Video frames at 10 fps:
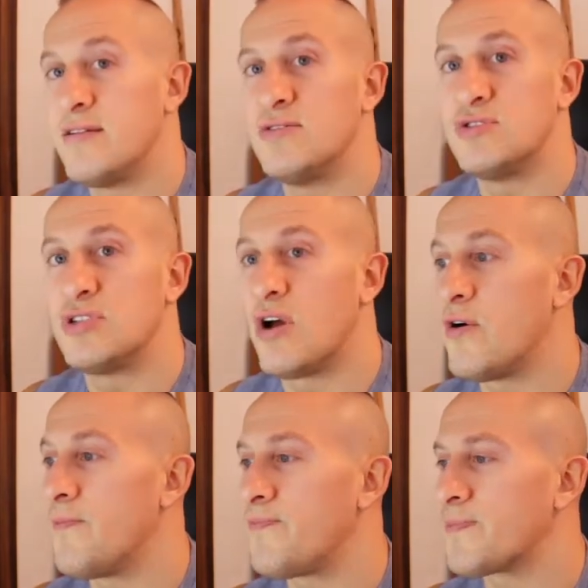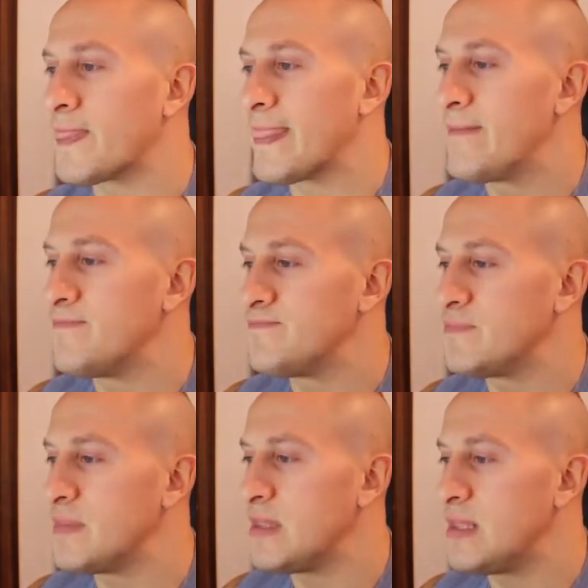So,
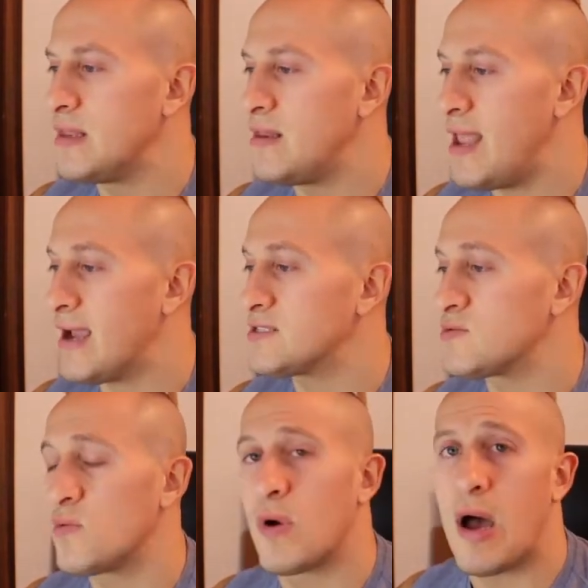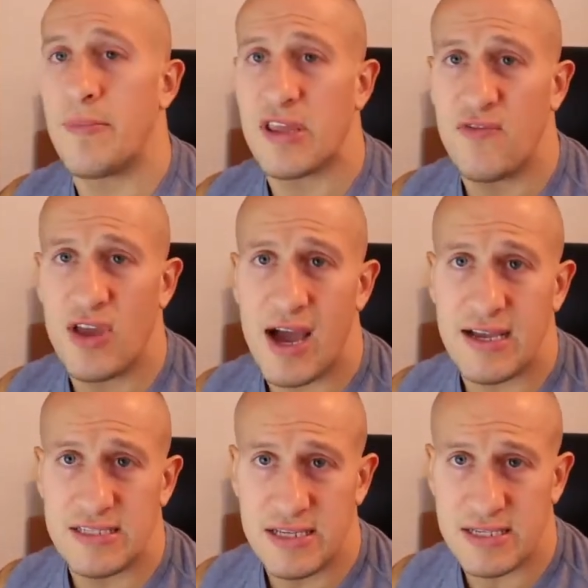next, I'm going to give you
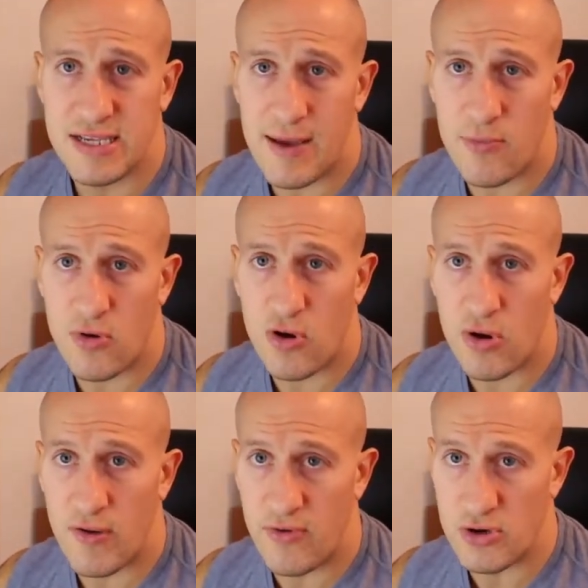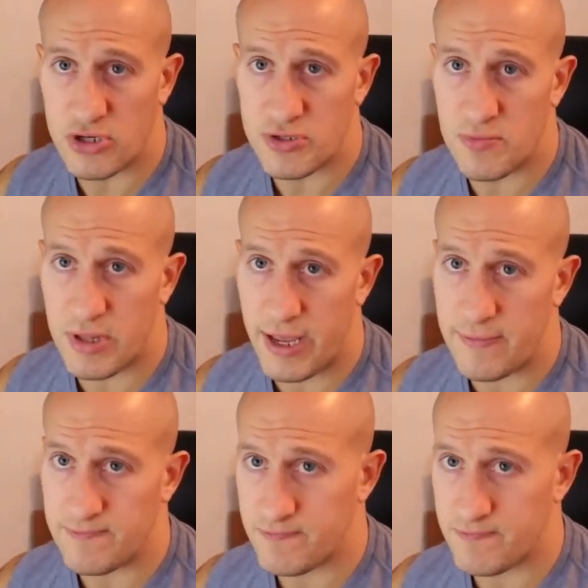guys an example of a nutrition plan.